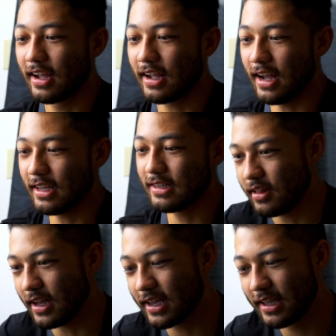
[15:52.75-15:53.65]
Guys,
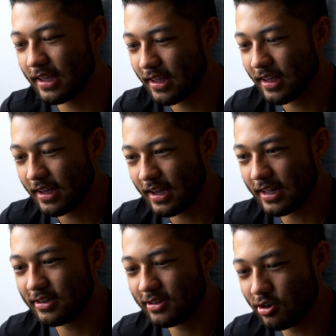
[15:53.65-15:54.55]
like,
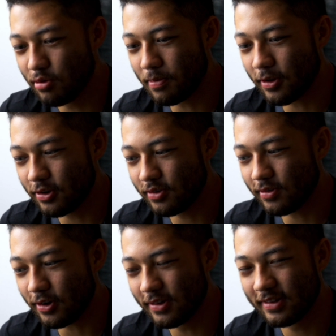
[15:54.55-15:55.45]
it's super
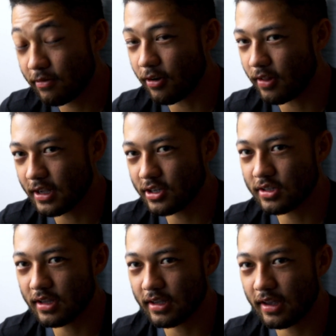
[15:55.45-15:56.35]
useful for like
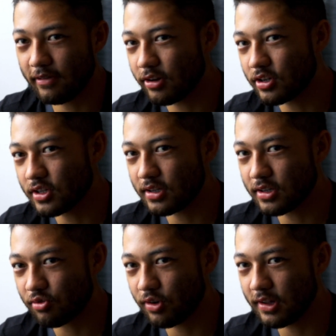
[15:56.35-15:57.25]
just like if you're just a
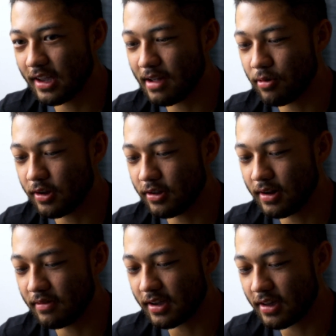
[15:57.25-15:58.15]
screen tapper and you don't
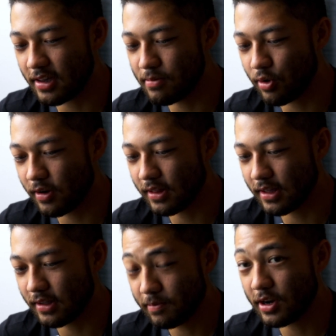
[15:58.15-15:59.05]
have like a keyboard or
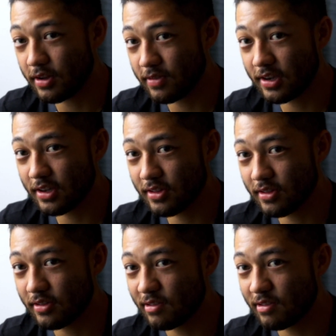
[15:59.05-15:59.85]
anything. But I mean,